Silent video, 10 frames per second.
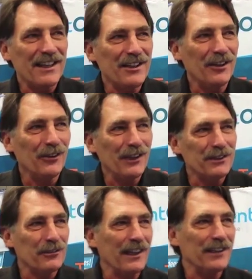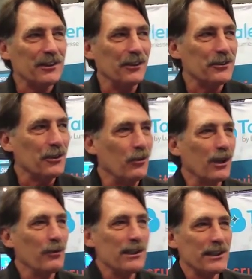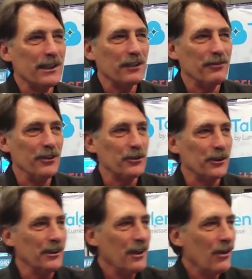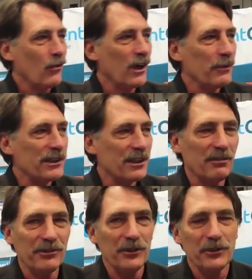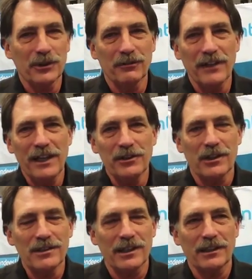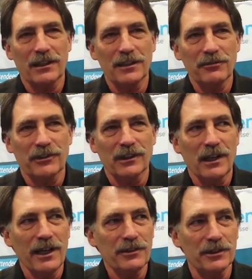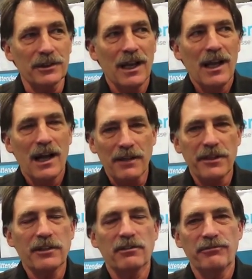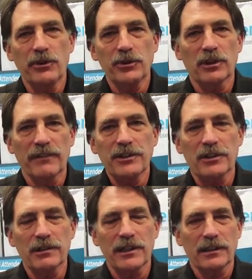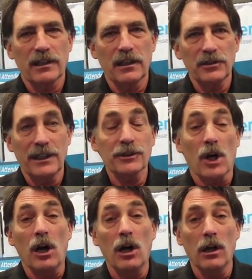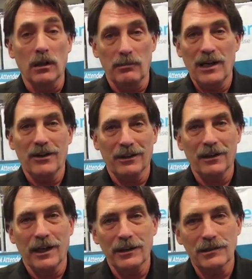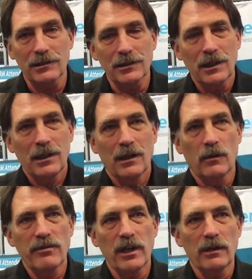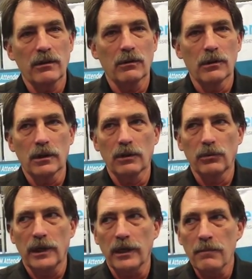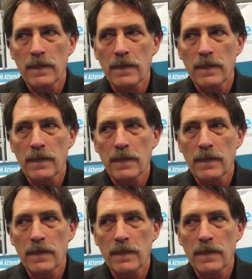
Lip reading: It's funny. So where do we see the future? Where do we see the future of HR technology for alliances? I think the future of HR technology is all about alliances. We've gotten to a world where